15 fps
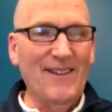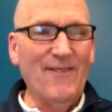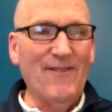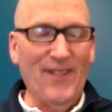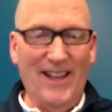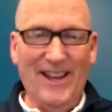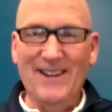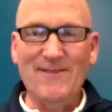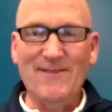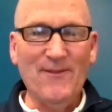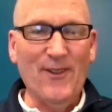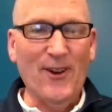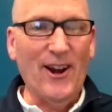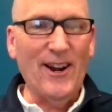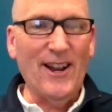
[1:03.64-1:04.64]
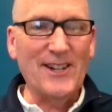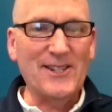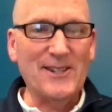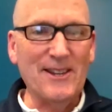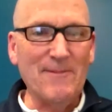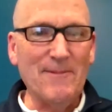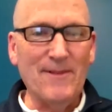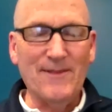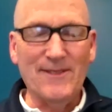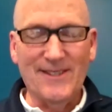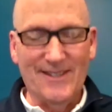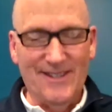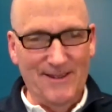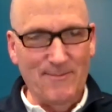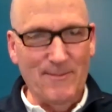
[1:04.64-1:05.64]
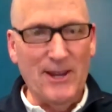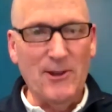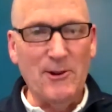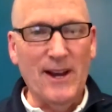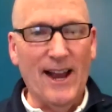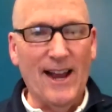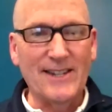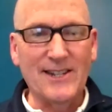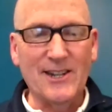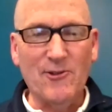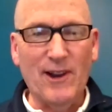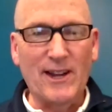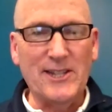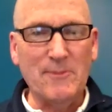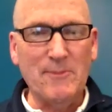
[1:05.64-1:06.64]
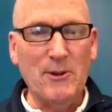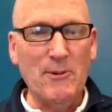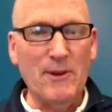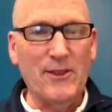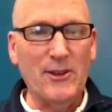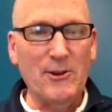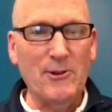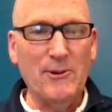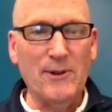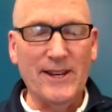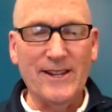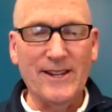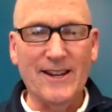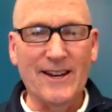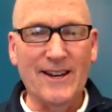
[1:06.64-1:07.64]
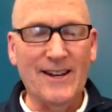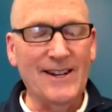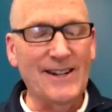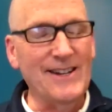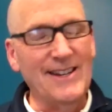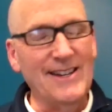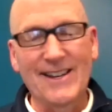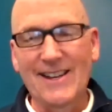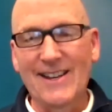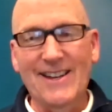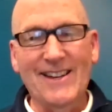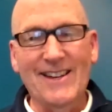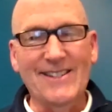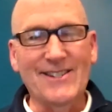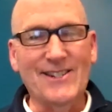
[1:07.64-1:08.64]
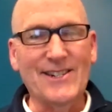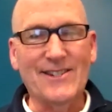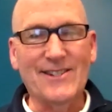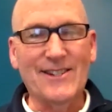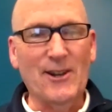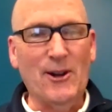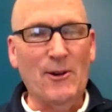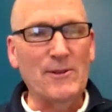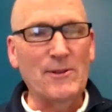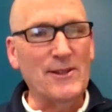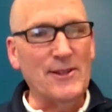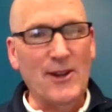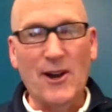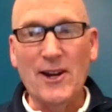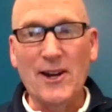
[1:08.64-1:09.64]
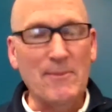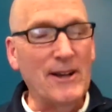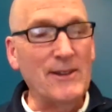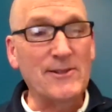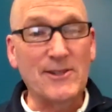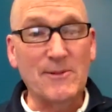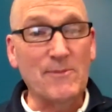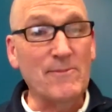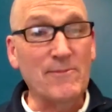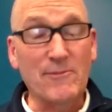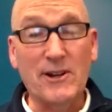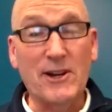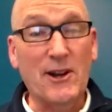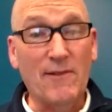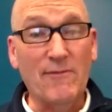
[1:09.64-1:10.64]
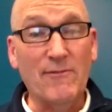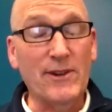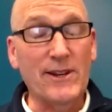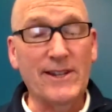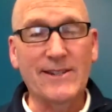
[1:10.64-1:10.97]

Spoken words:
Flindt, very nice to meet you guys, and great to be with you, and just, talk about some recovery.